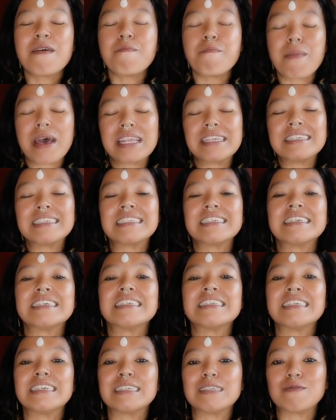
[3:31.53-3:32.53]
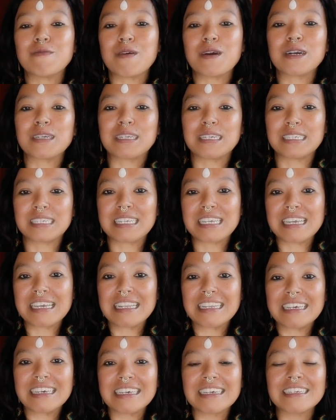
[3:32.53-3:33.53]
medicine, this work, this
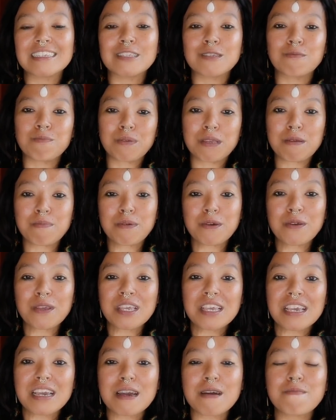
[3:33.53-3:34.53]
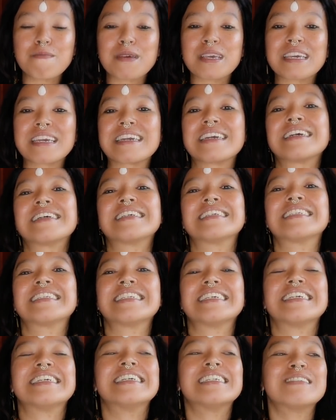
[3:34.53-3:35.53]
healing to people here, because
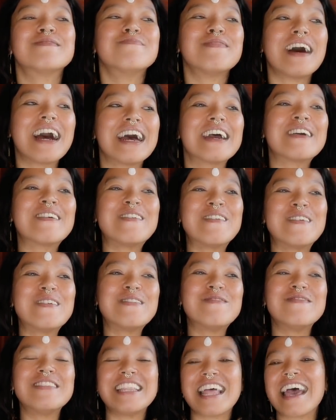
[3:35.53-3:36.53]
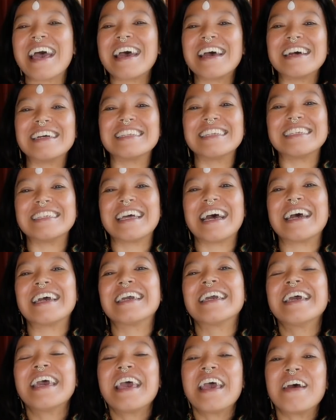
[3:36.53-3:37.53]
it's my homeland. And
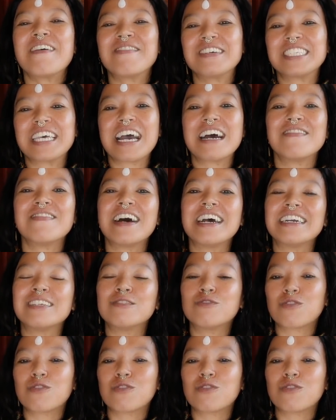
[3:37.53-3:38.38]
every time I